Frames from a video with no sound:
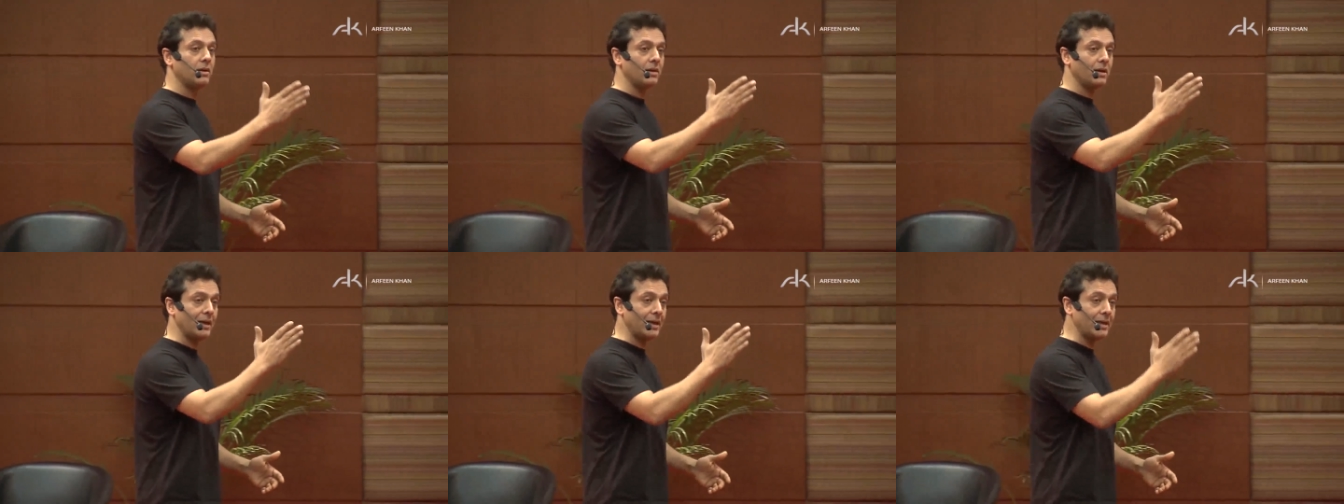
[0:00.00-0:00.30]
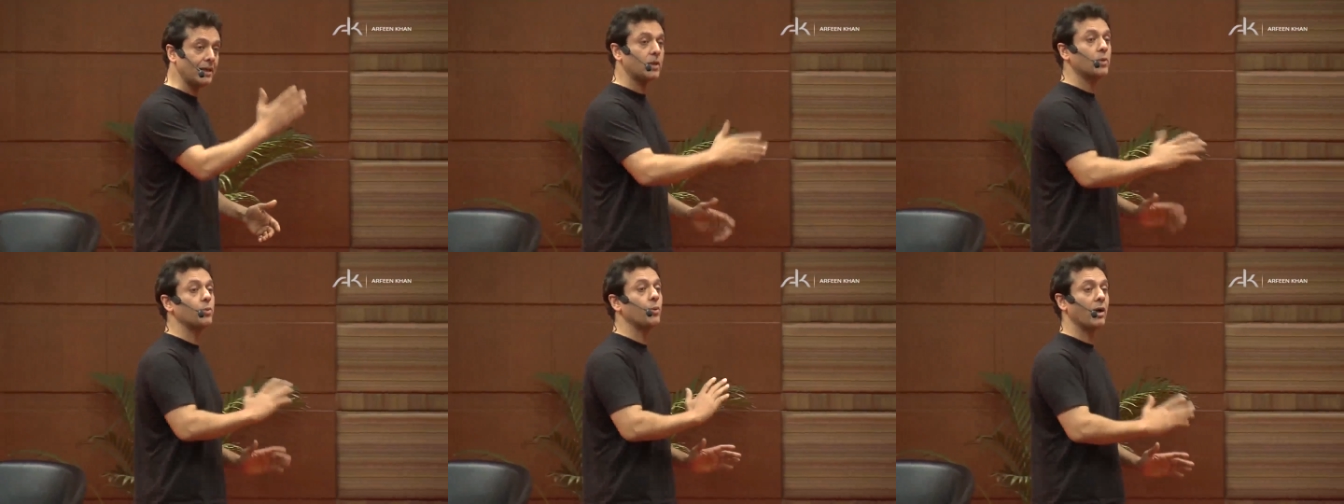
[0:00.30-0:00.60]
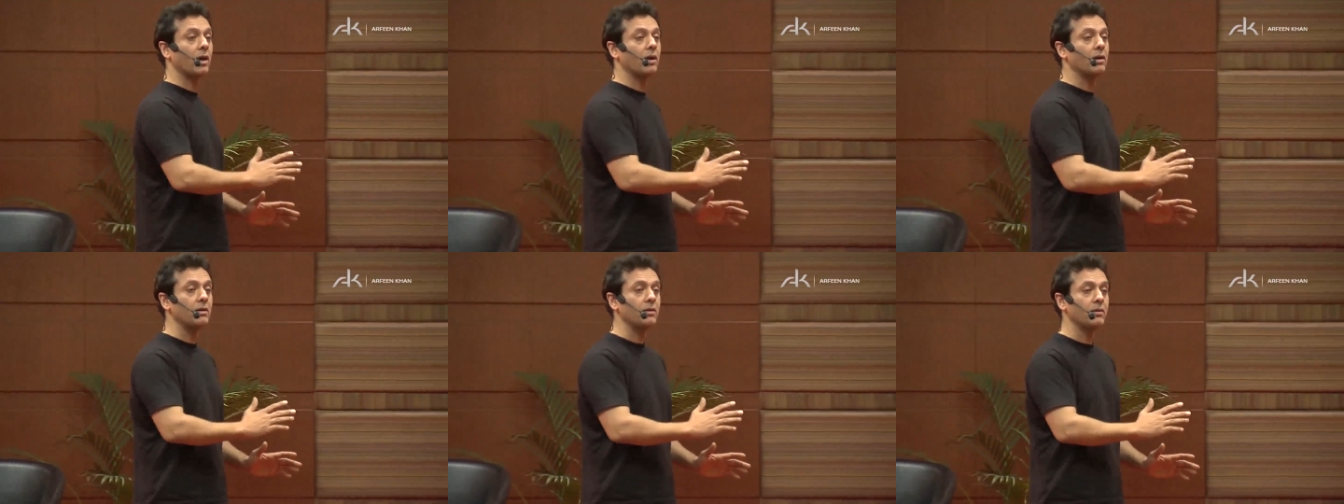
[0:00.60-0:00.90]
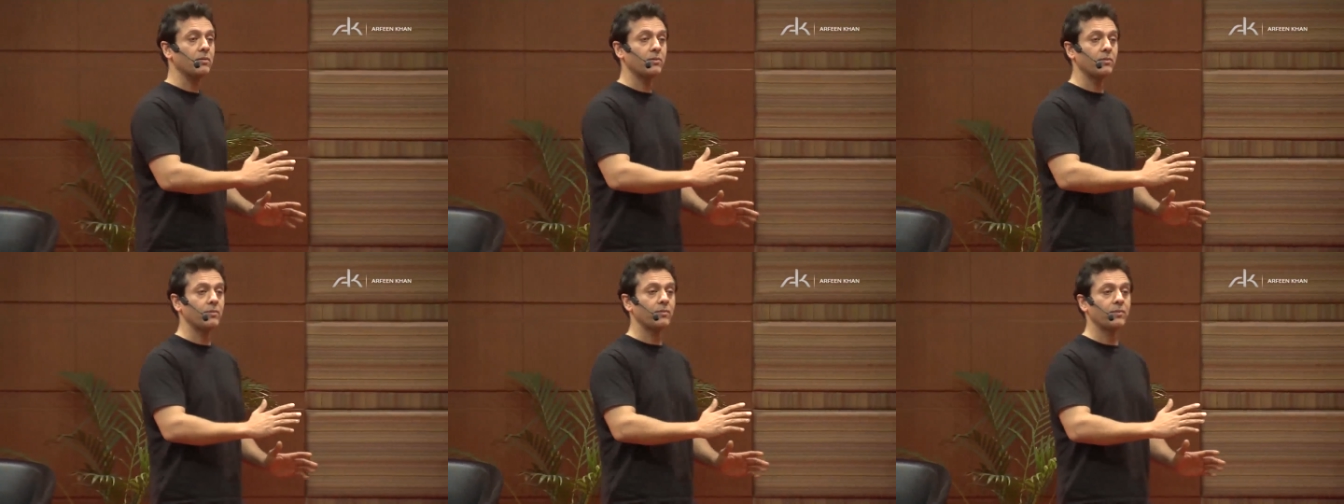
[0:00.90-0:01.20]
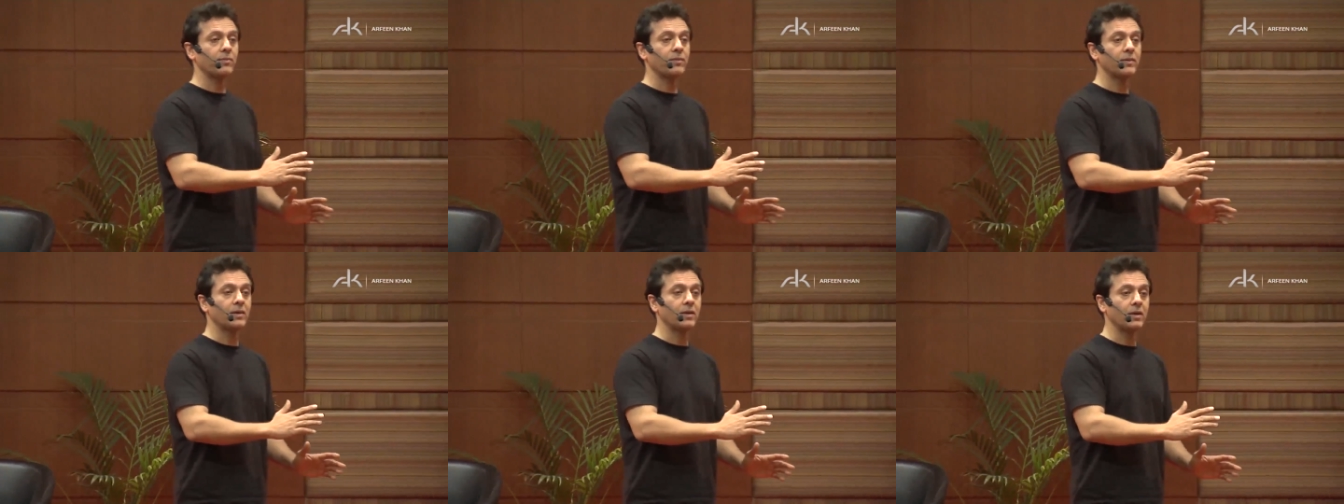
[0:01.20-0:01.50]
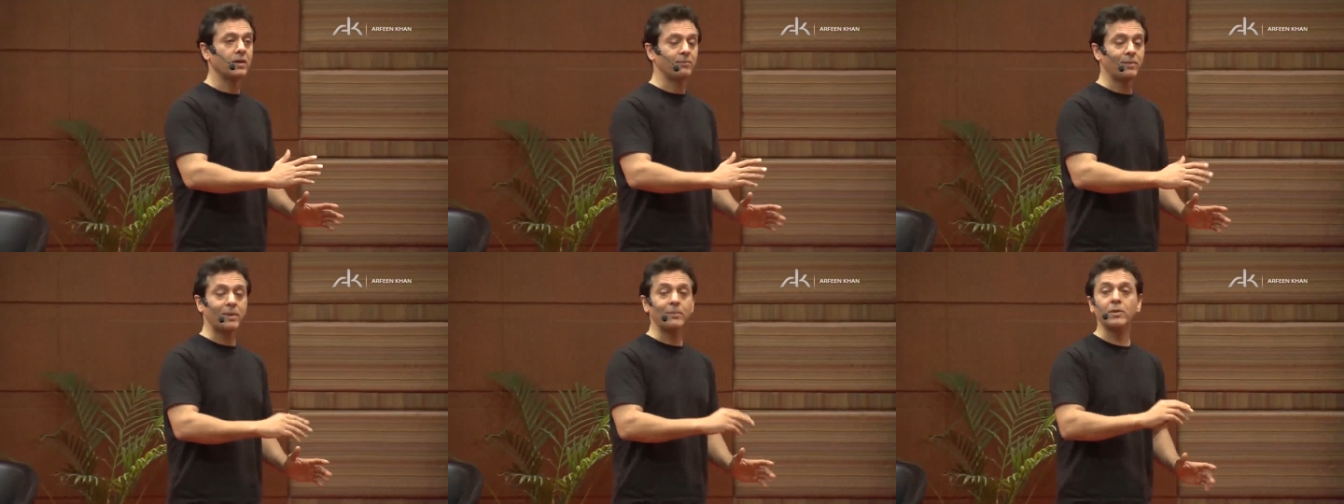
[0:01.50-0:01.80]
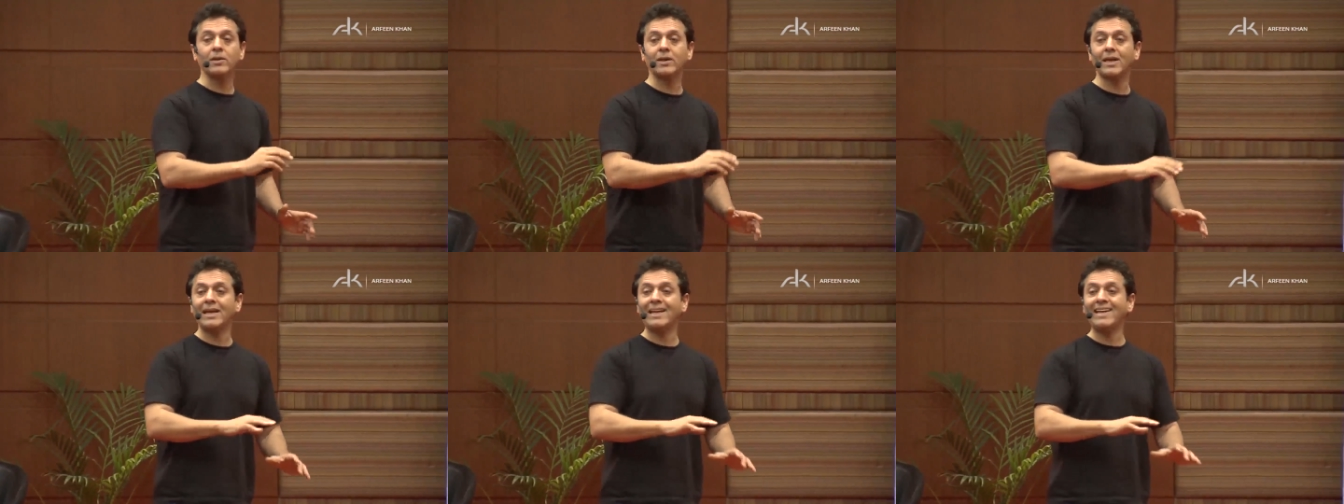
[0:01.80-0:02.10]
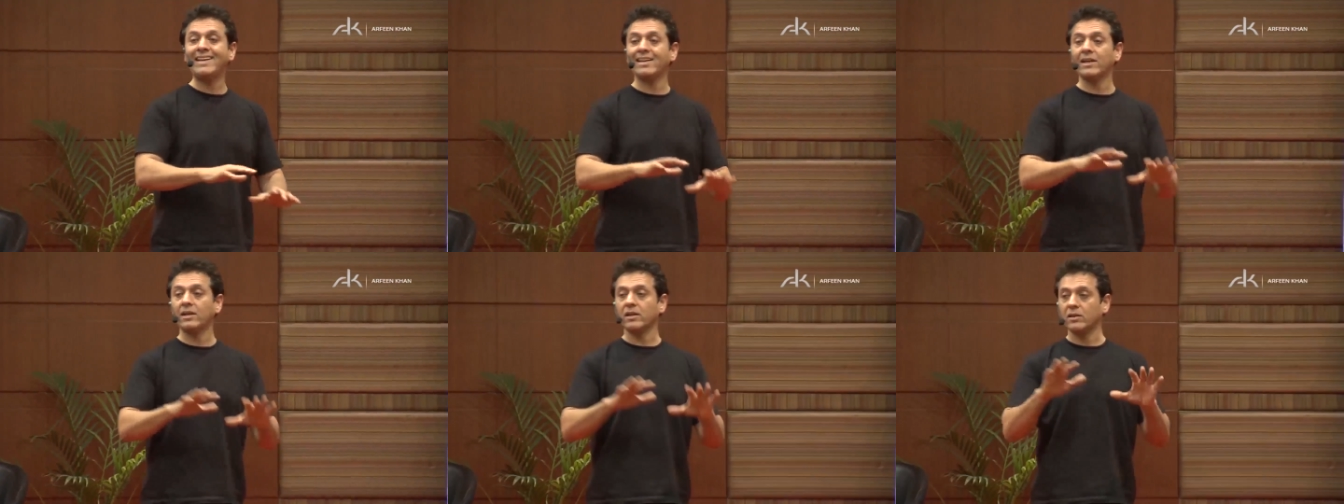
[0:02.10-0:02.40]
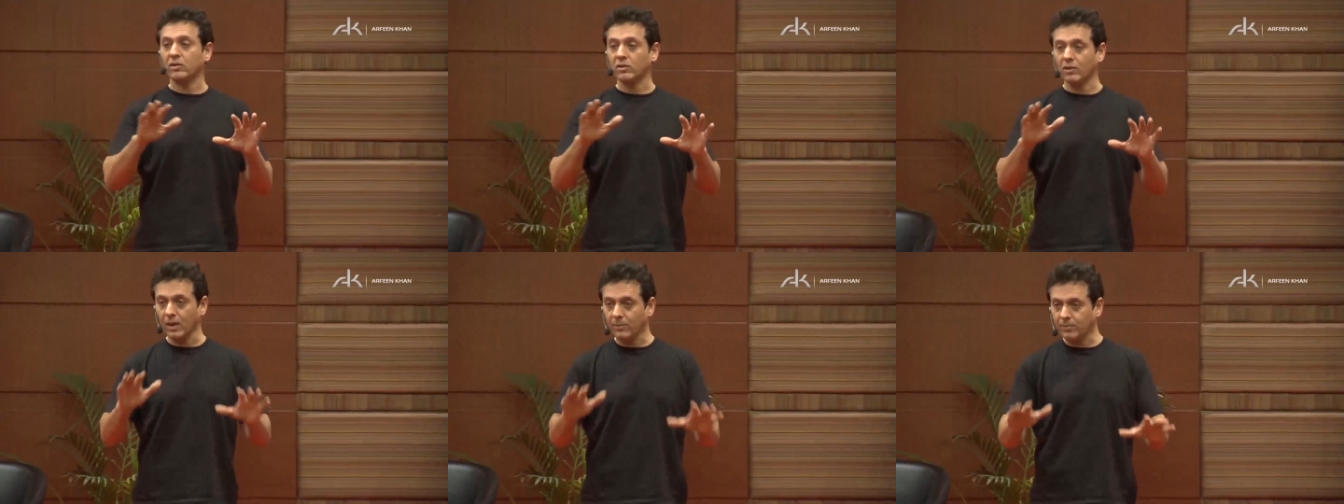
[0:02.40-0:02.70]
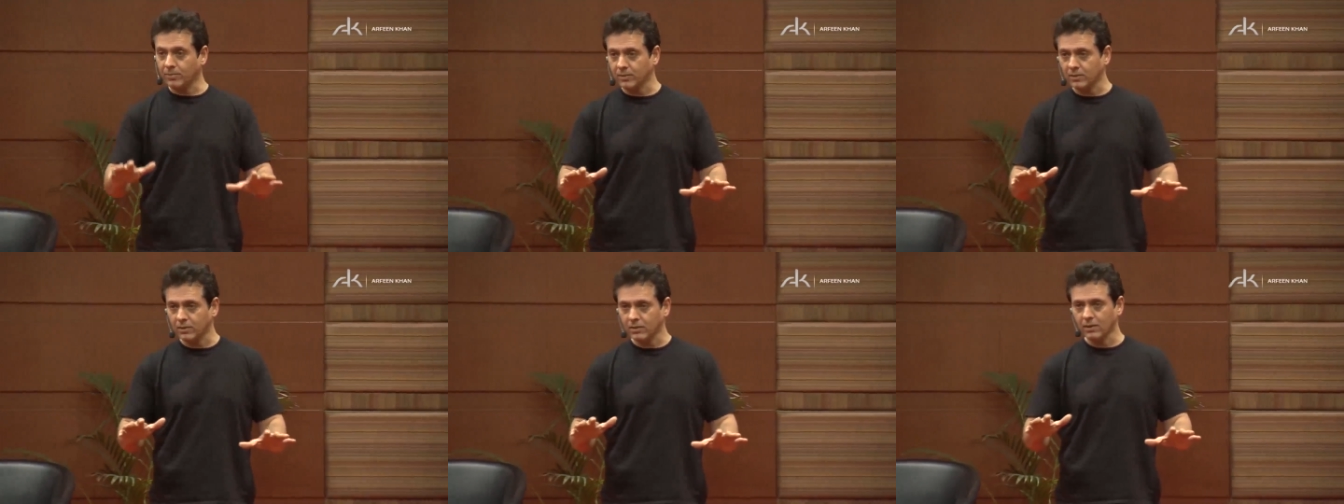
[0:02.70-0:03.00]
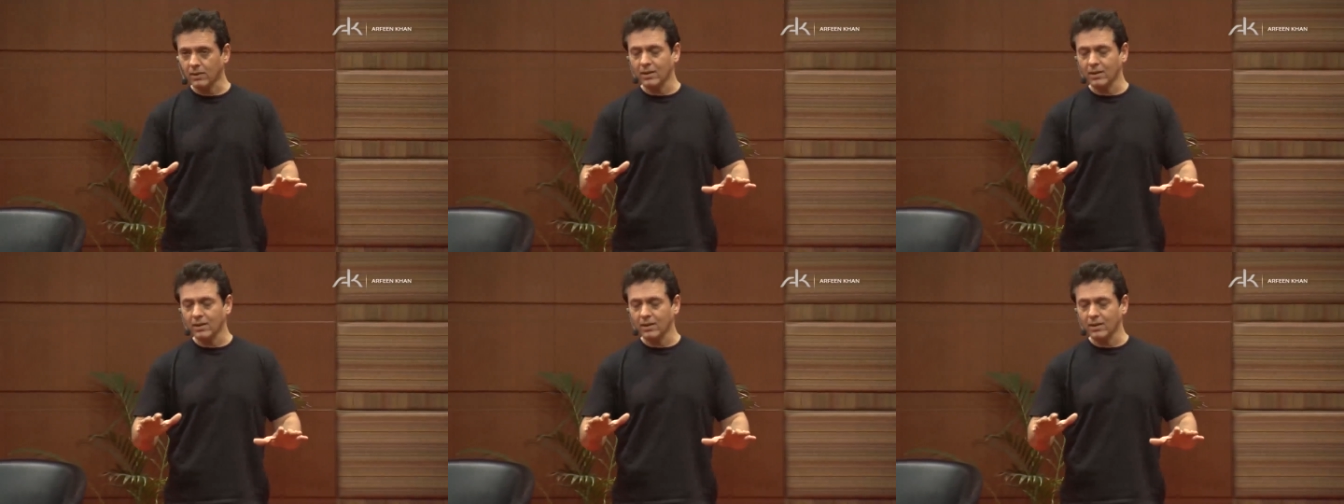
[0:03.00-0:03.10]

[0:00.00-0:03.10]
in this world. People say India is corrupt.